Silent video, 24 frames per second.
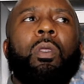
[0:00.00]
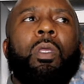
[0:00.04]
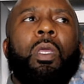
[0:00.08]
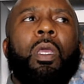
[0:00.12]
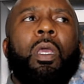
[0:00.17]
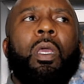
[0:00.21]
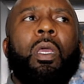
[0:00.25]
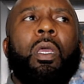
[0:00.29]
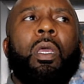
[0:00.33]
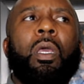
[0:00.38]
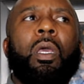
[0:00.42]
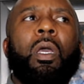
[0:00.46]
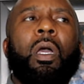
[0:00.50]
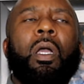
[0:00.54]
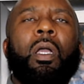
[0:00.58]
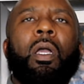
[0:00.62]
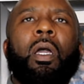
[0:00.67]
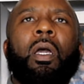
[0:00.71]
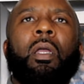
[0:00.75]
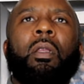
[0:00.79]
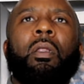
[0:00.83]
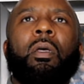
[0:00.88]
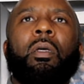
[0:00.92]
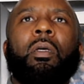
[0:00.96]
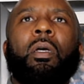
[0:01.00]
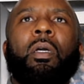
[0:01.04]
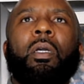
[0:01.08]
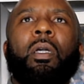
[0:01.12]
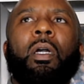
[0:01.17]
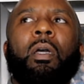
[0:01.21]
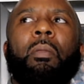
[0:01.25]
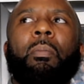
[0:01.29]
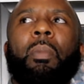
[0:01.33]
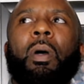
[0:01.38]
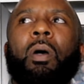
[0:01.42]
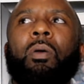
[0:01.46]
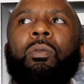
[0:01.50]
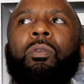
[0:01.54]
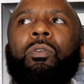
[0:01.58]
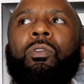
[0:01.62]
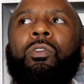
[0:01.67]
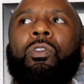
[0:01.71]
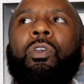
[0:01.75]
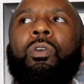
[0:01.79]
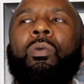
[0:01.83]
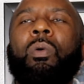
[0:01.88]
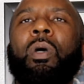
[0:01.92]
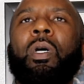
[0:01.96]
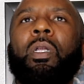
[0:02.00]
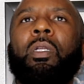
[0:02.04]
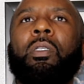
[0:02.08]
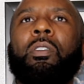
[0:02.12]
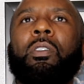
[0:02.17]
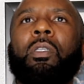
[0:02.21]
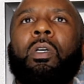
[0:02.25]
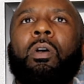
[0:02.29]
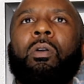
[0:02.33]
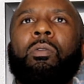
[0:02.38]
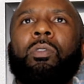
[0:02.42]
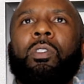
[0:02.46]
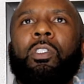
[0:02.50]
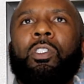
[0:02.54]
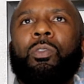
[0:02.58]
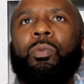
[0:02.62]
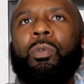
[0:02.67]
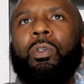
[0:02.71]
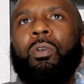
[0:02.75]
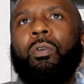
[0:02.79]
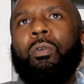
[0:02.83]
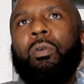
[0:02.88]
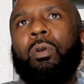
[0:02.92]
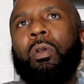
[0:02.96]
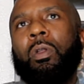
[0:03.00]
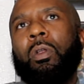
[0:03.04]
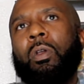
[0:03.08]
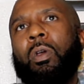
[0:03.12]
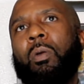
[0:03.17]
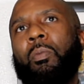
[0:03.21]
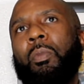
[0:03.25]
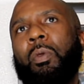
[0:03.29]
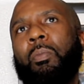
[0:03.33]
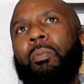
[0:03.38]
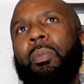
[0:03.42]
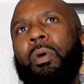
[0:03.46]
Yeah, I got about 200 songs that's recorded on me.